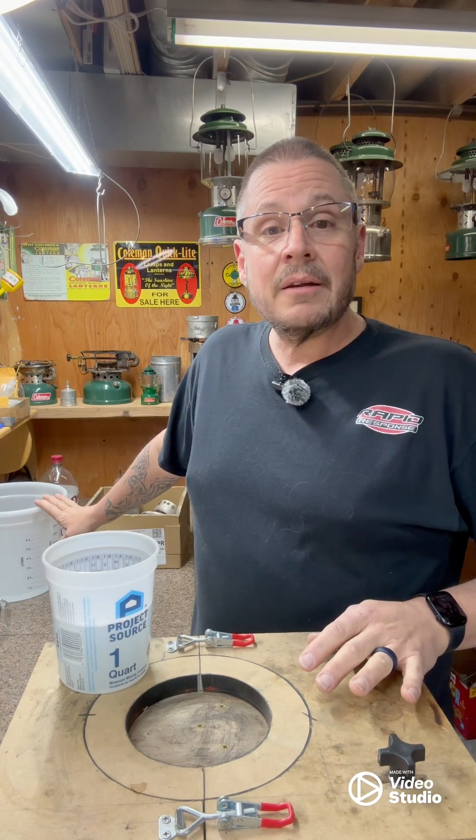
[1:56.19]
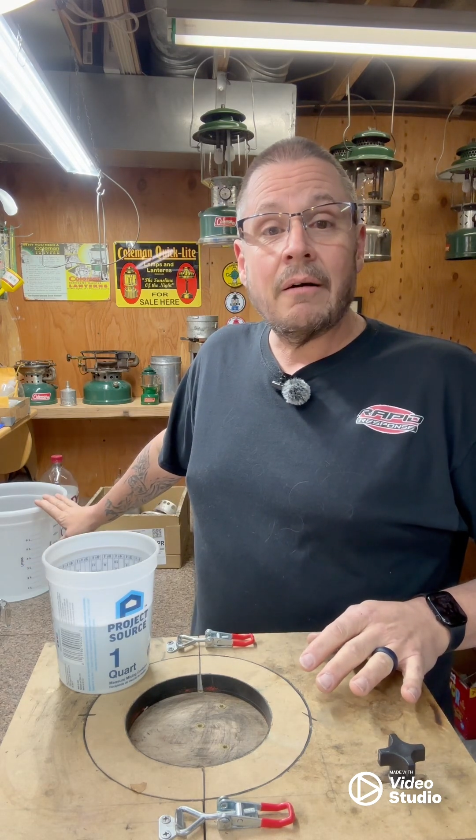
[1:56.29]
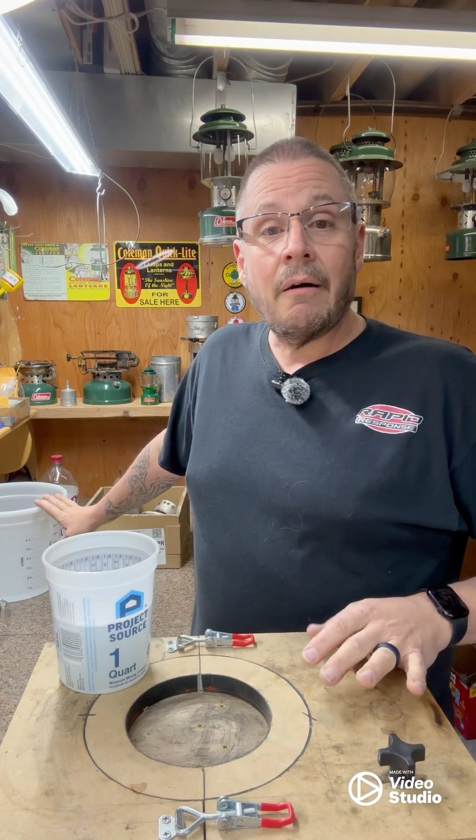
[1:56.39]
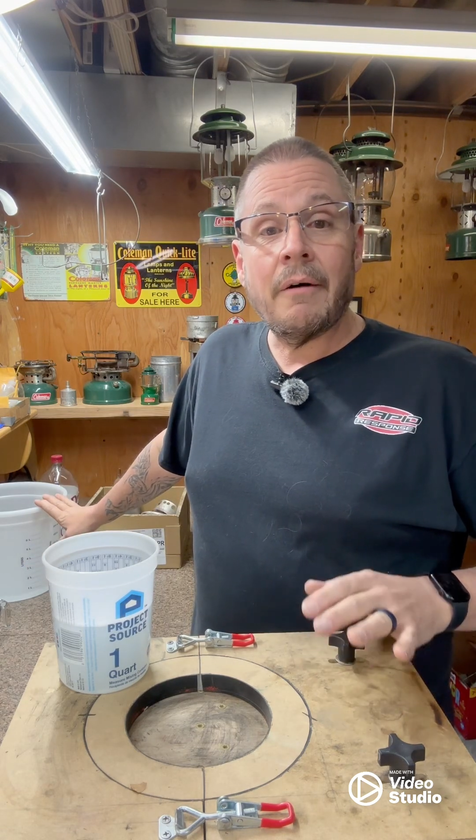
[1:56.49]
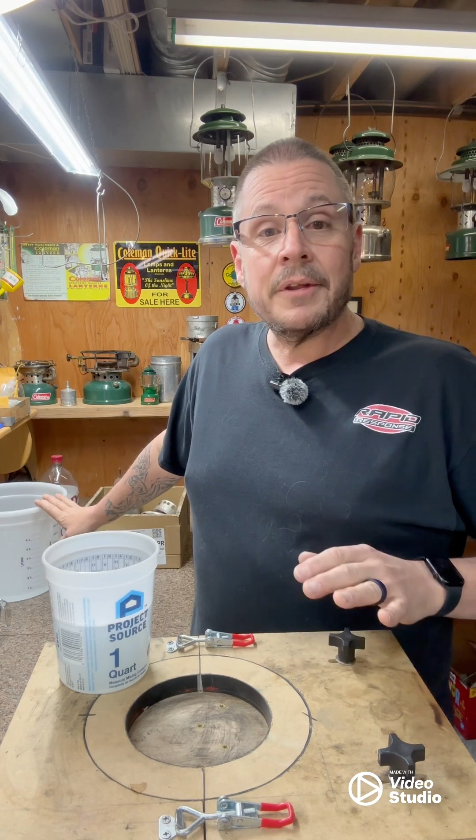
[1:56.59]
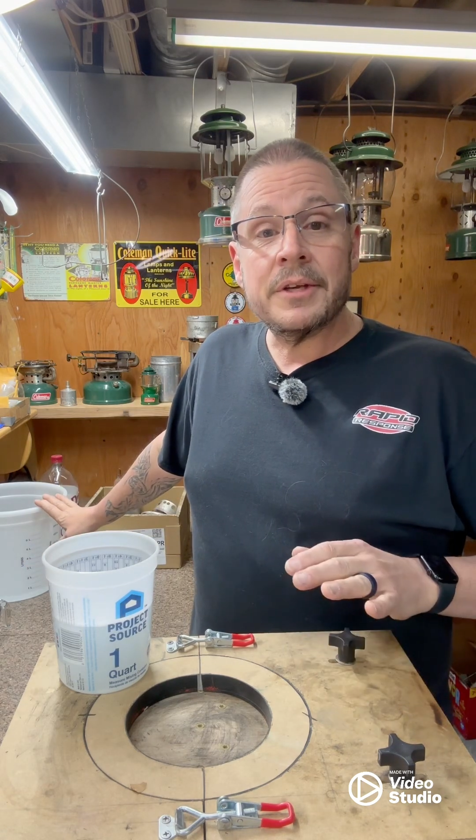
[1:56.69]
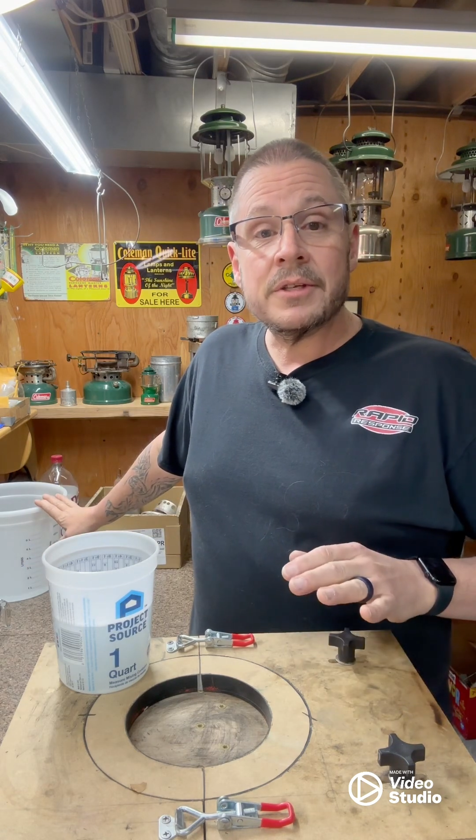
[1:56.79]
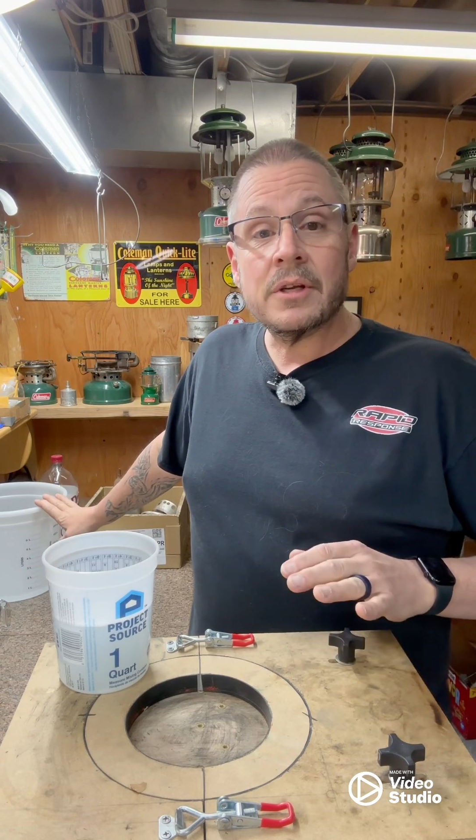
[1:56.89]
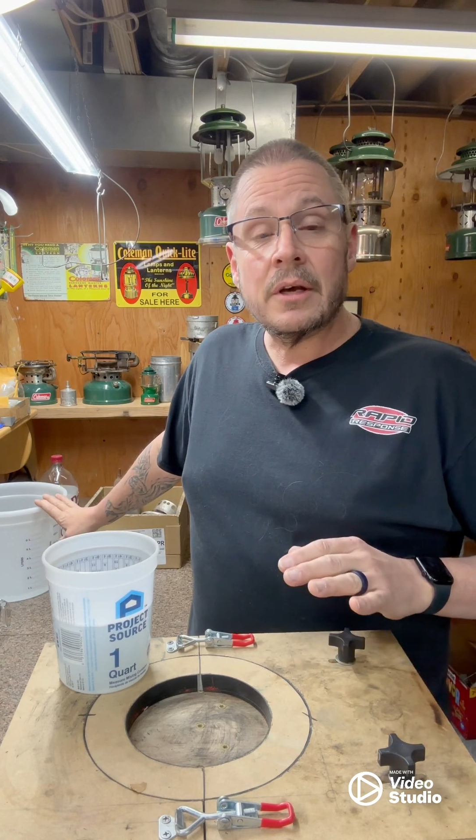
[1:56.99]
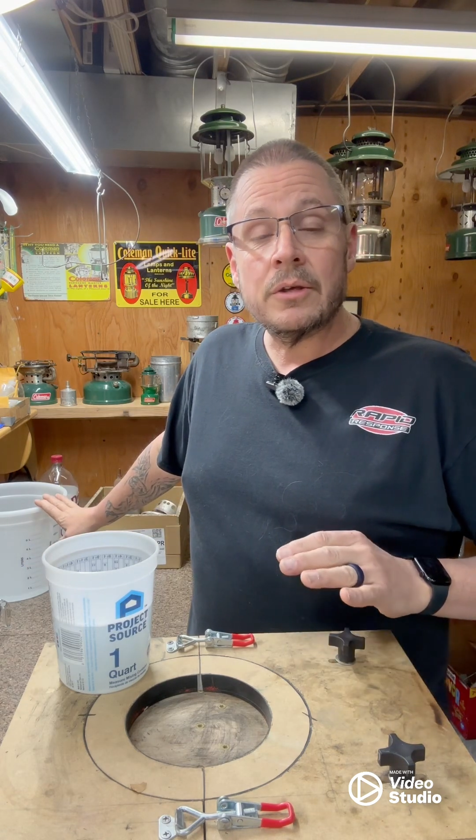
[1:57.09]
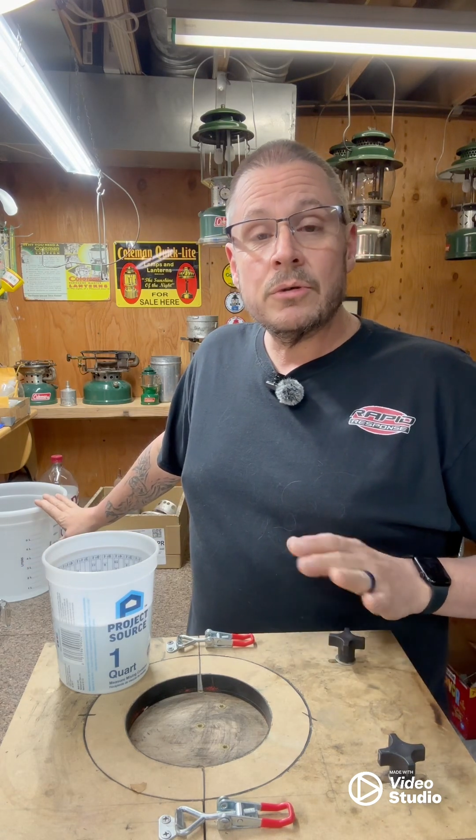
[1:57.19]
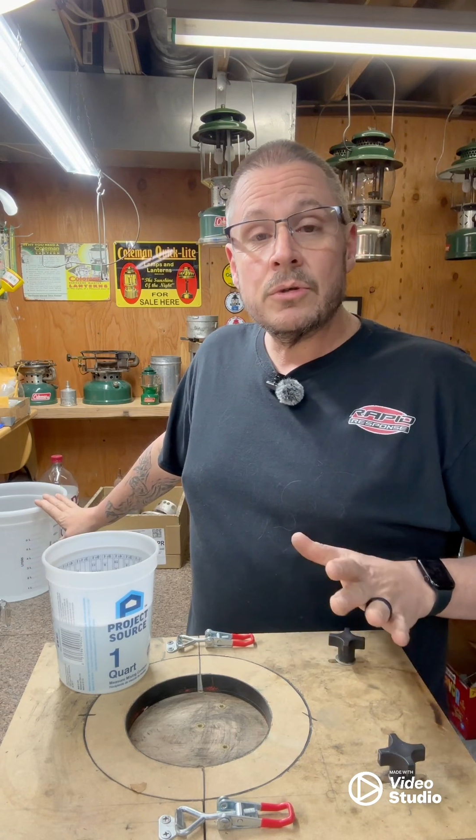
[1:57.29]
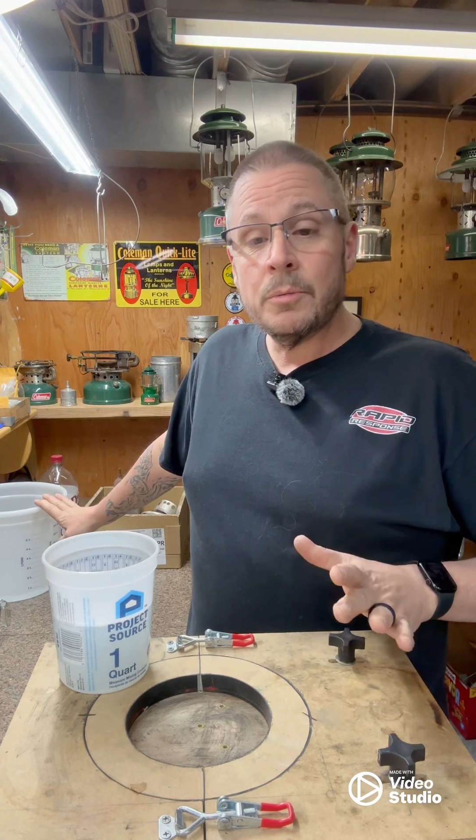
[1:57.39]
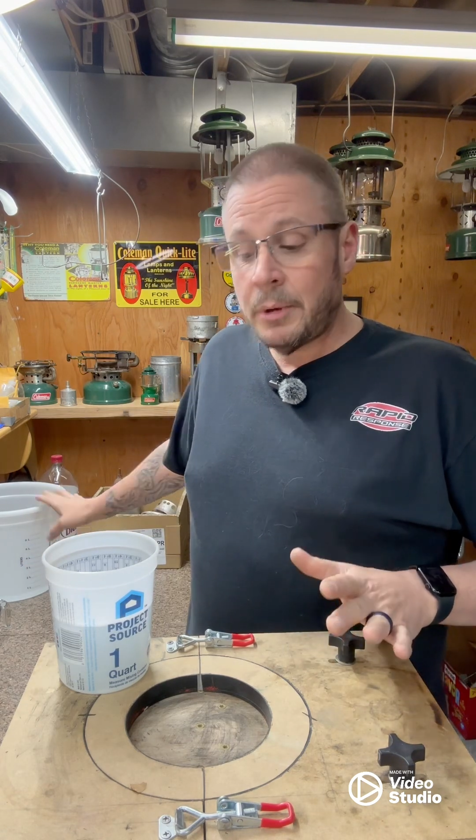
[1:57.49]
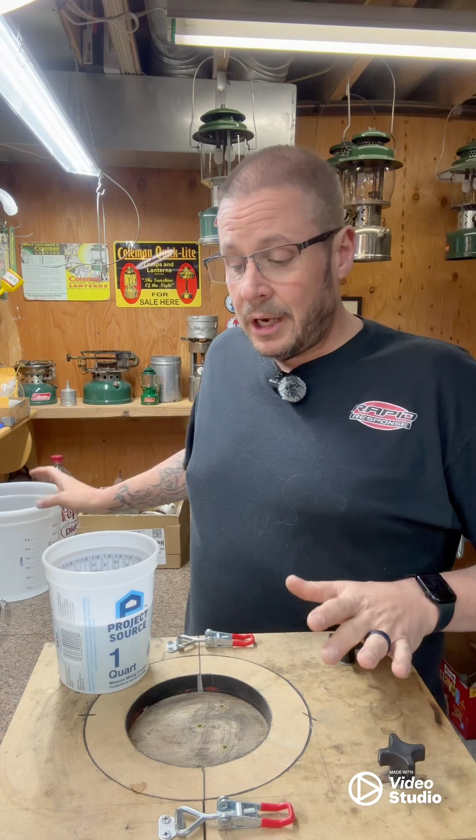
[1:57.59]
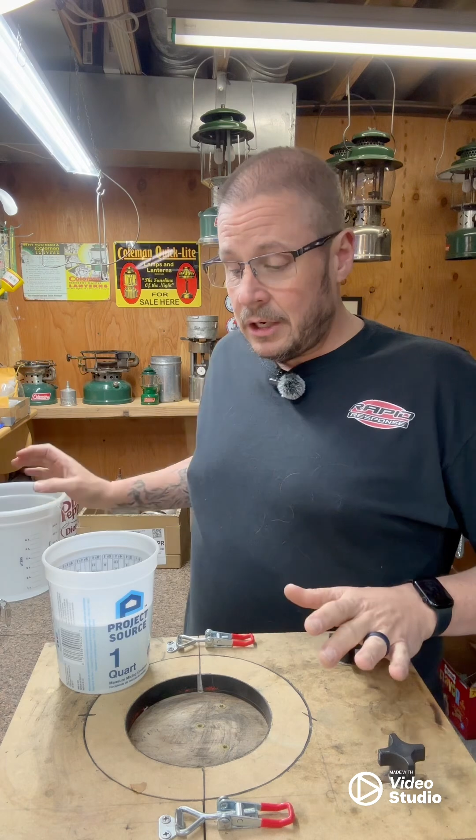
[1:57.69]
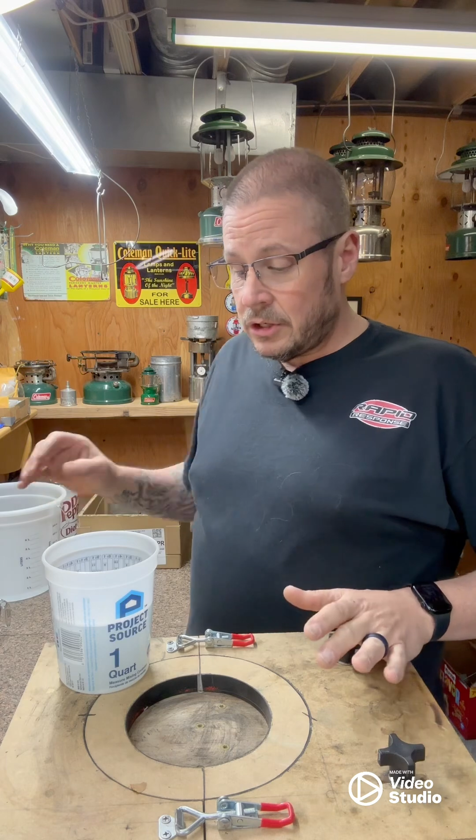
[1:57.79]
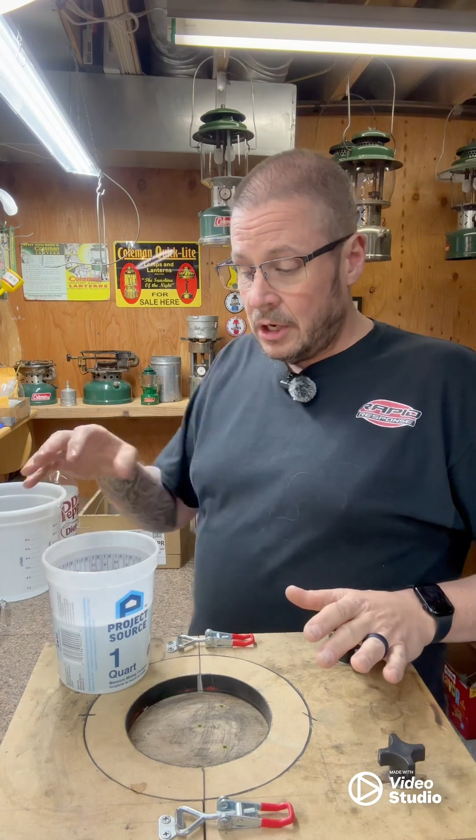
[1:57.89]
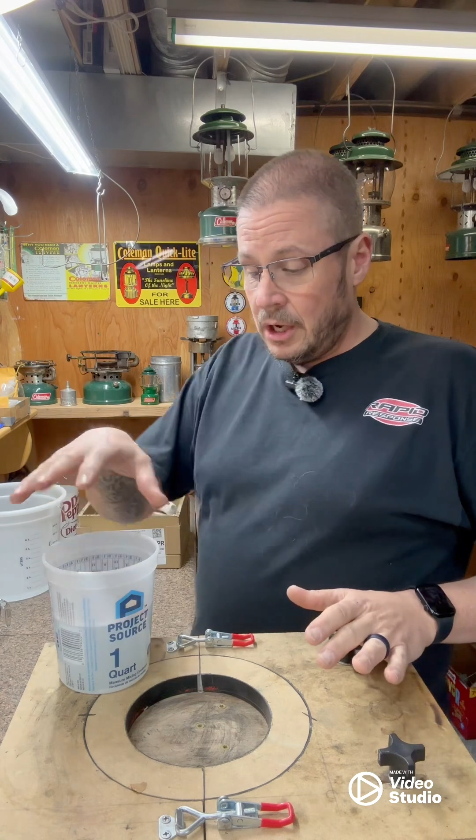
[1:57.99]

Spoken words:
on his YouTube page.